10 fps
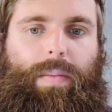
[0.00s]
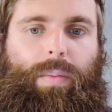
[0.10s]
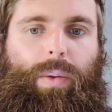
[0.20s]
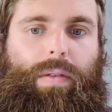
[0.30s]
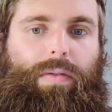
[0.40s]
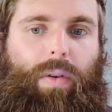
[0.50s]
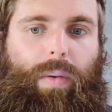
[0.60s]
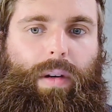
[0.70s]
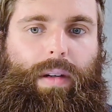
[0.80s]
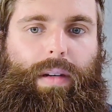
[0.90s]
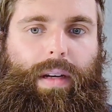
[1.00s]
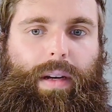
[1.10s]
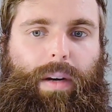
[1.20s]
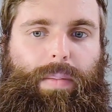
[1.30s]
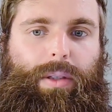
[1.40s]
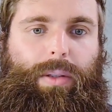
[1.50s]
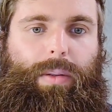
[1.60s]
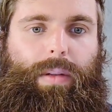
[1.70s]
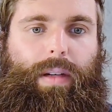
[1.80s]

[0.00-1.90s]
moving forward in our pursuit